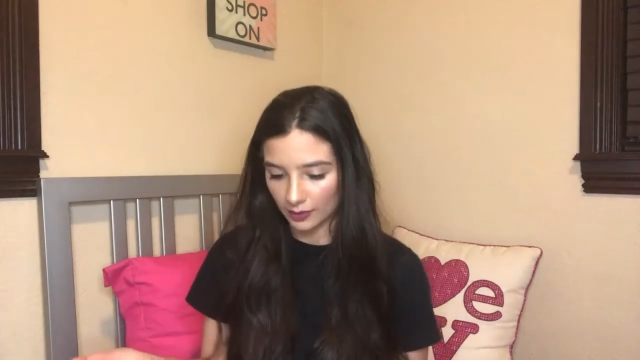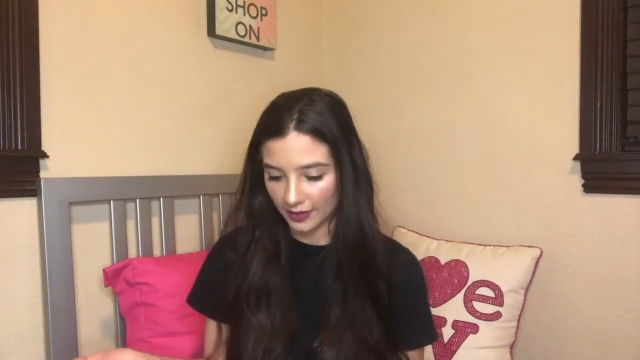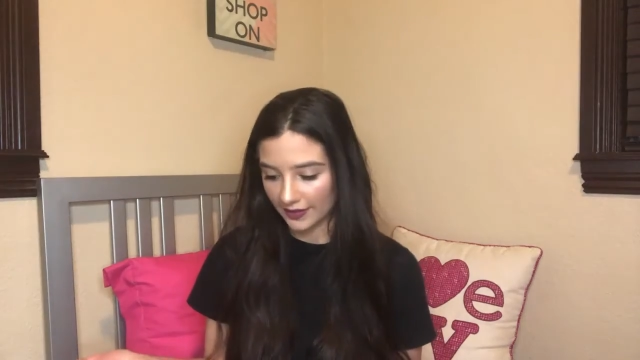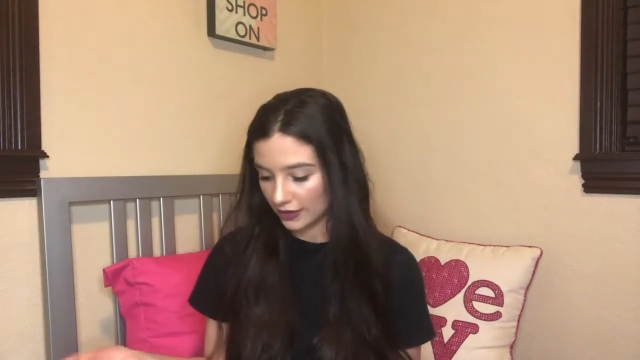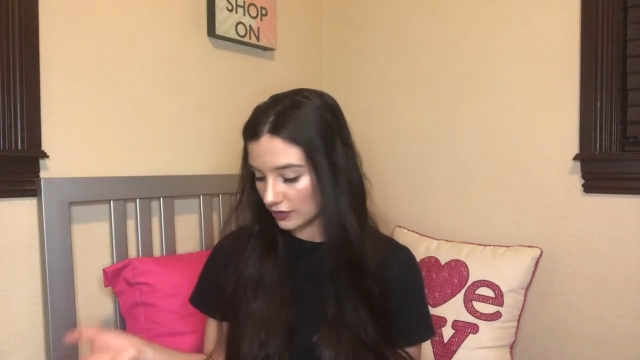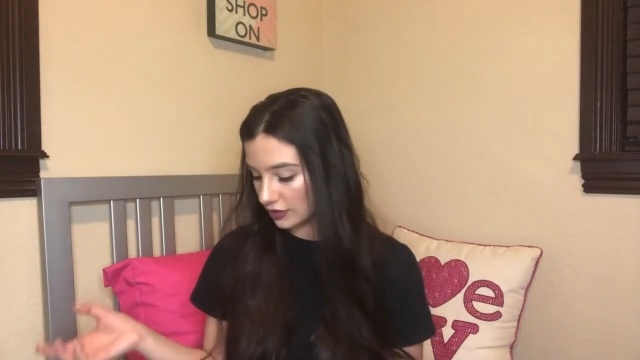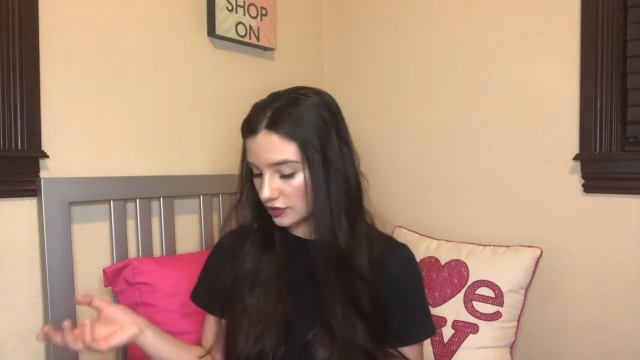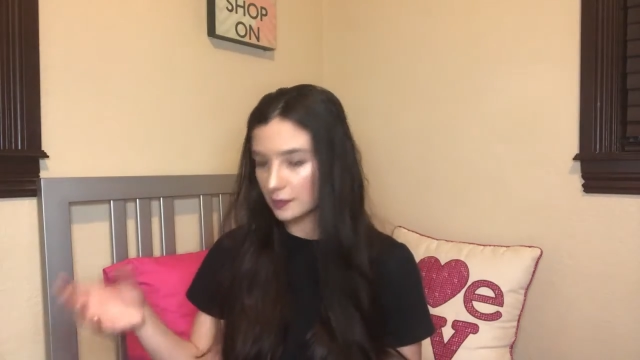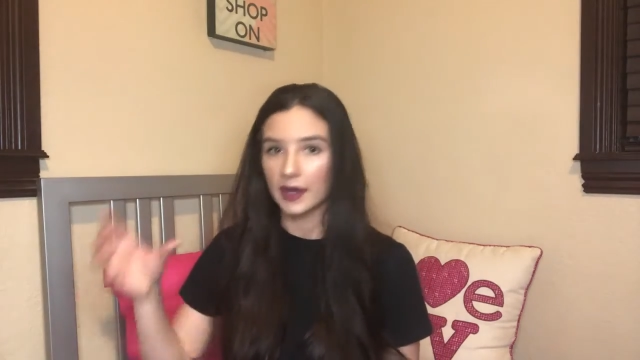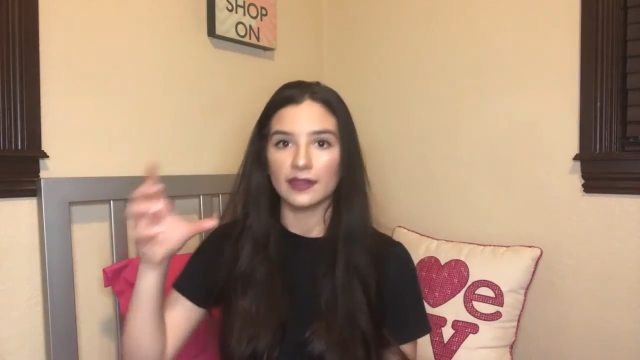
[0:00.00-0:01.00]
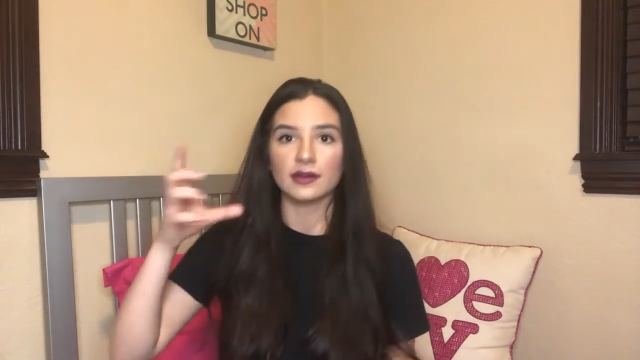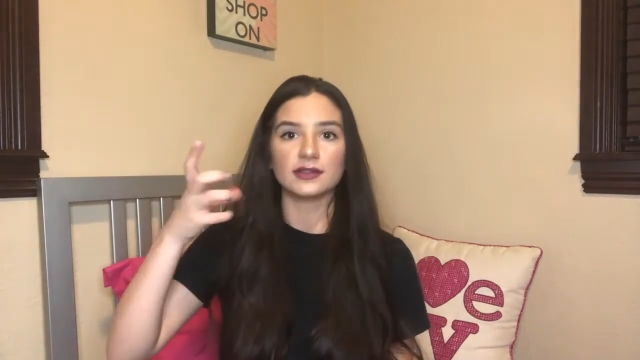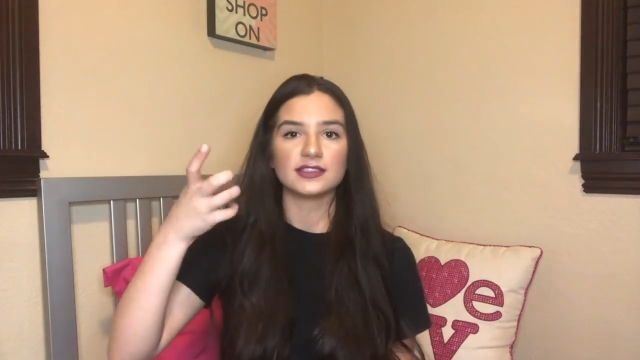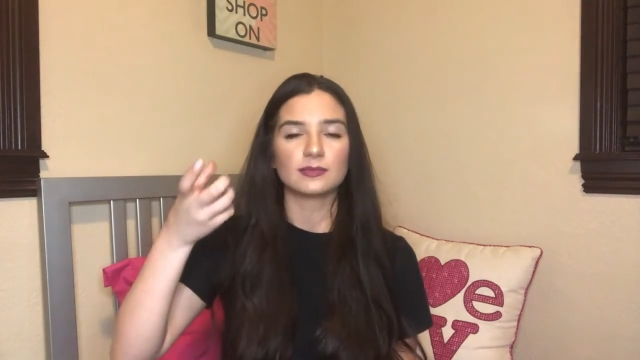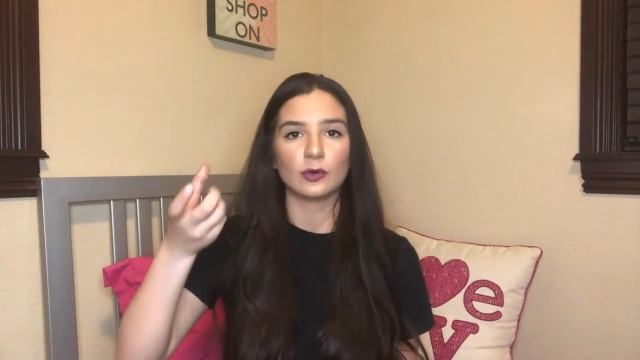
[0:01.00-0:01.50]
want to buy that, you can just buy
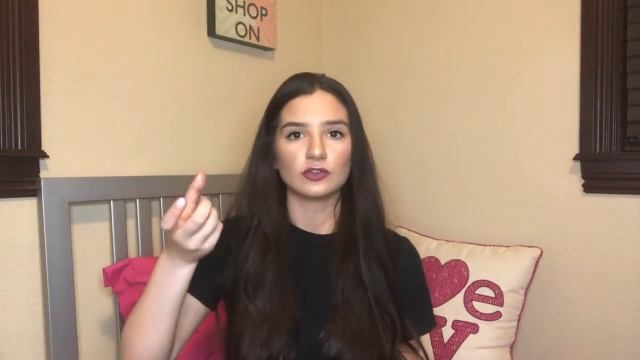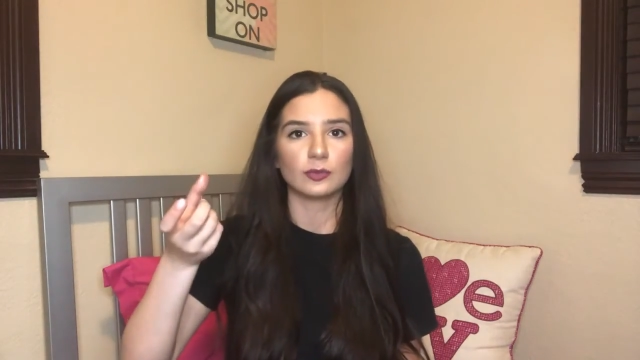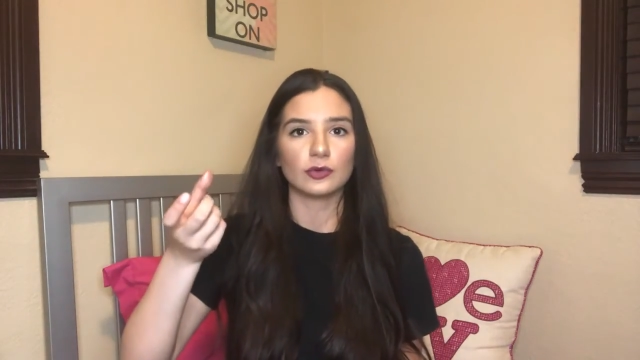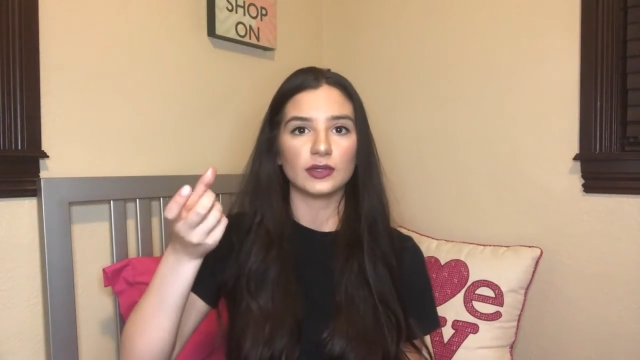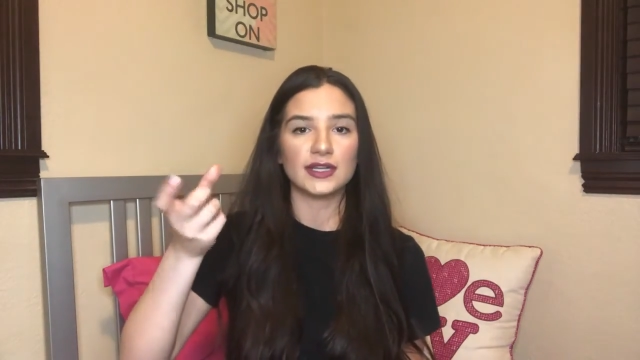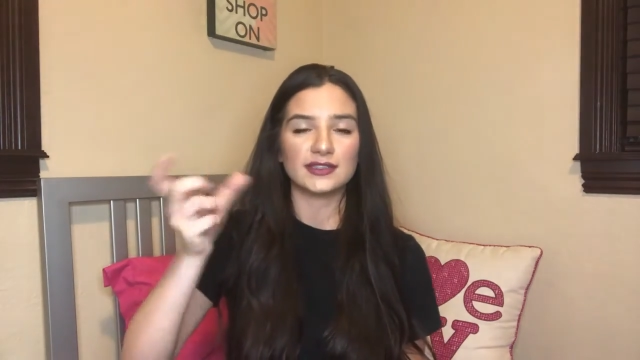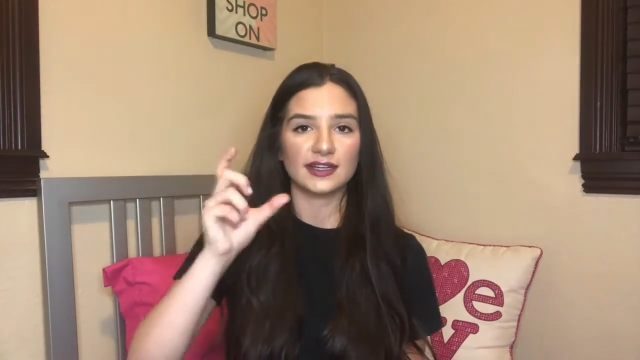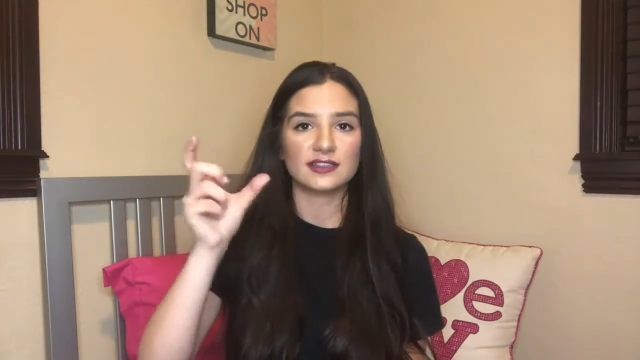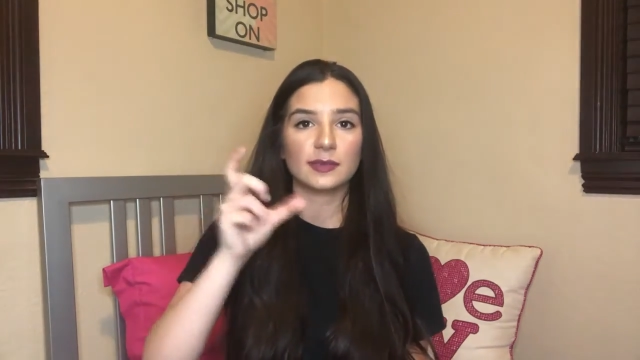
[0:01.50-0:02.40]
the disposable latex